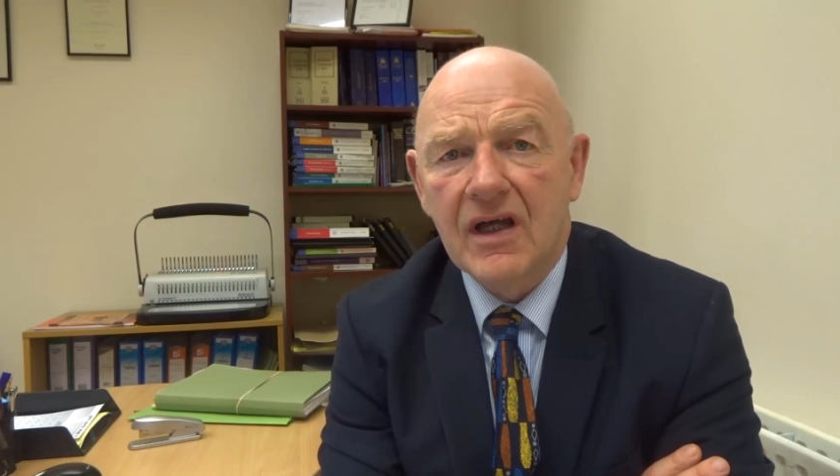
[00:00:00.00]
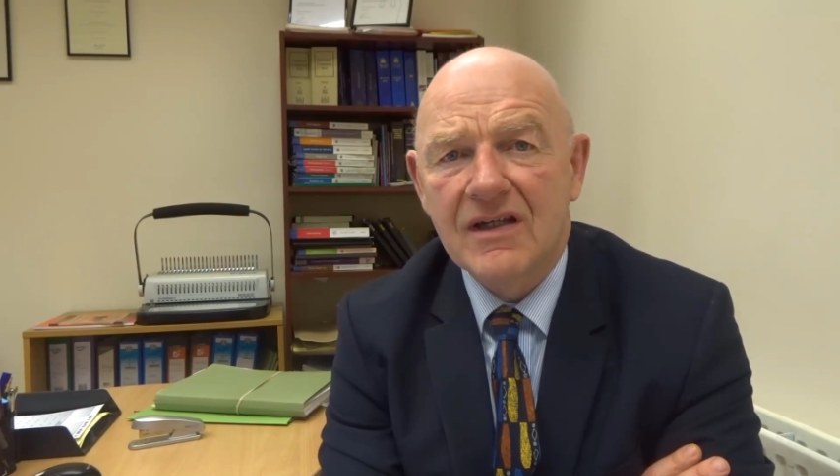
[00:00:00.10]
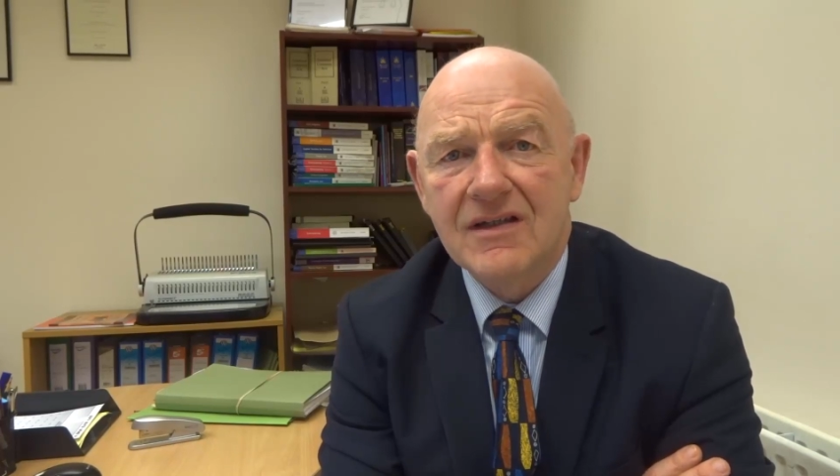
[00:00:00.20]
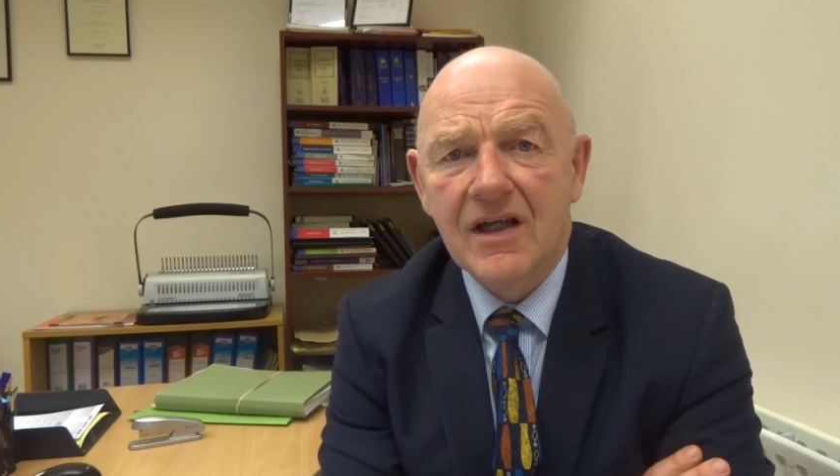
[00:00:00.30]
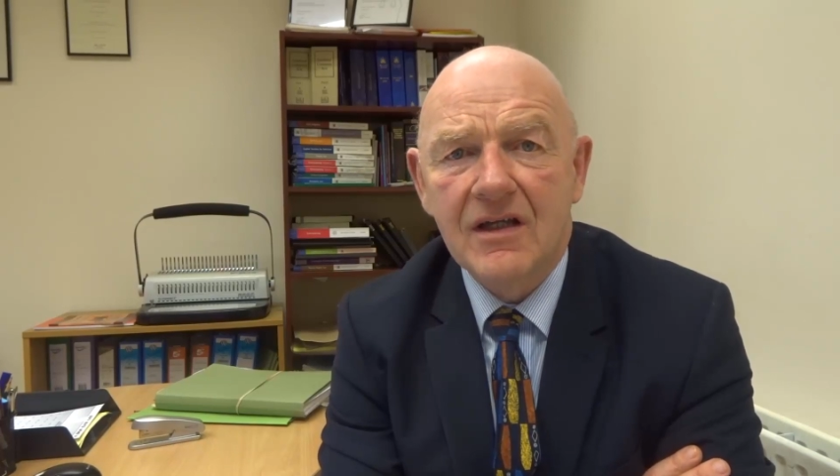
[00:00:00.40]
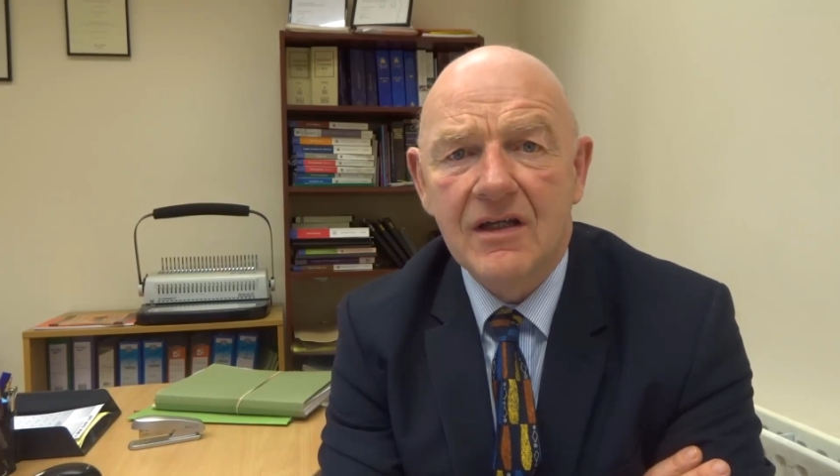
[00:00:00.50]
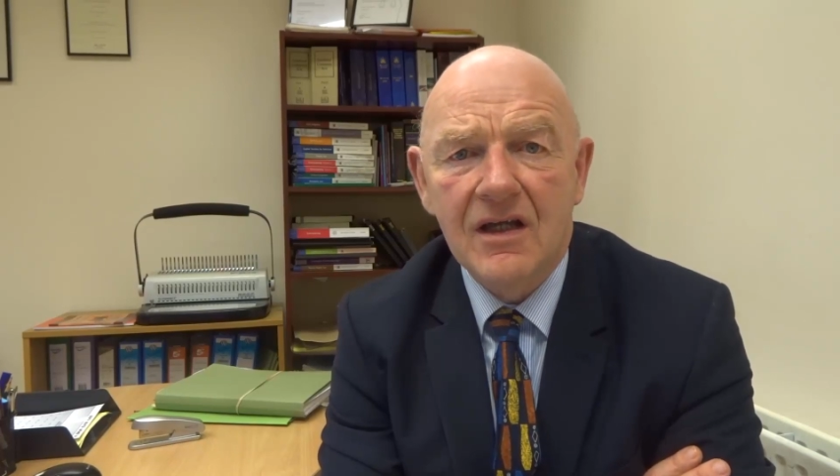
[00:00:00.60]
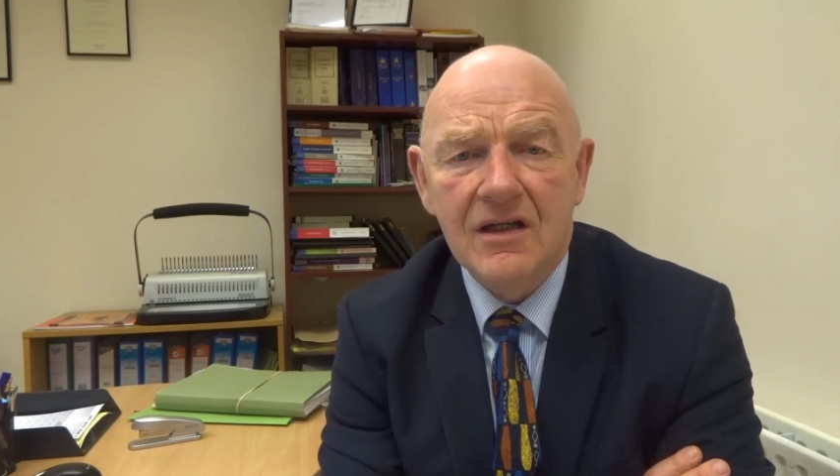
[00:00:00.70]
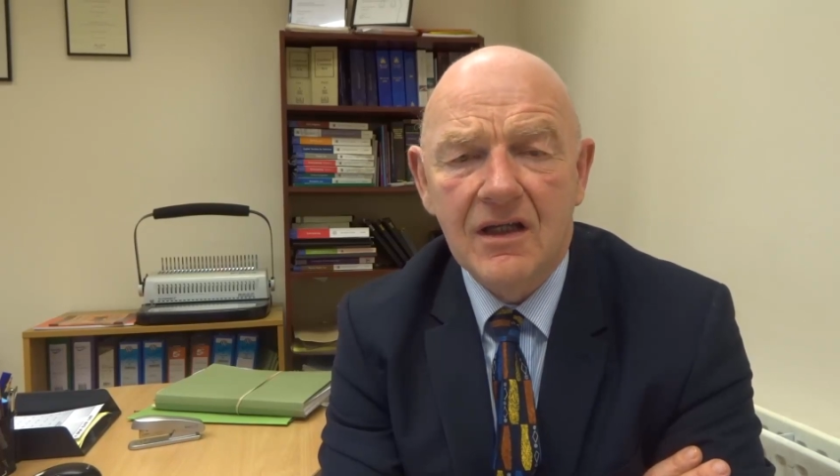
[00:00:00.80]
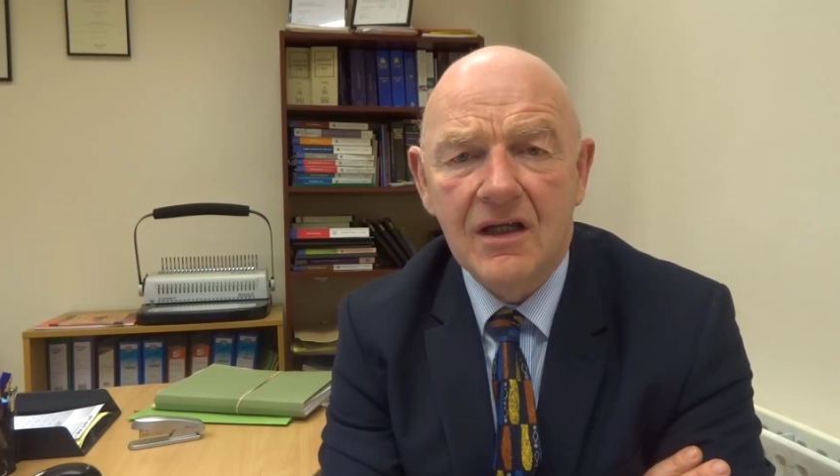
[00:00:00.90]
Acts
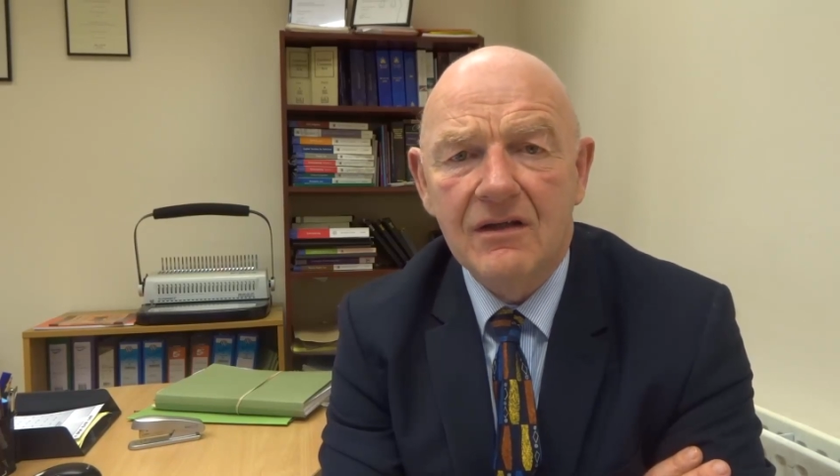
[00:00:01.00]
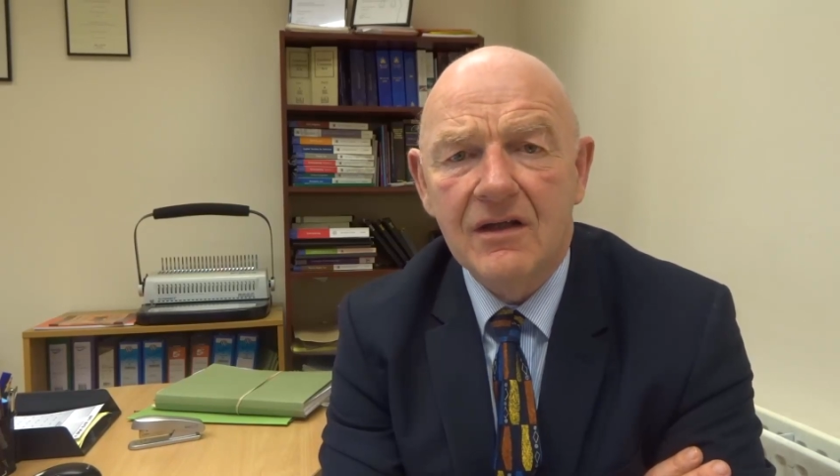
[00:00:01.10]
1998.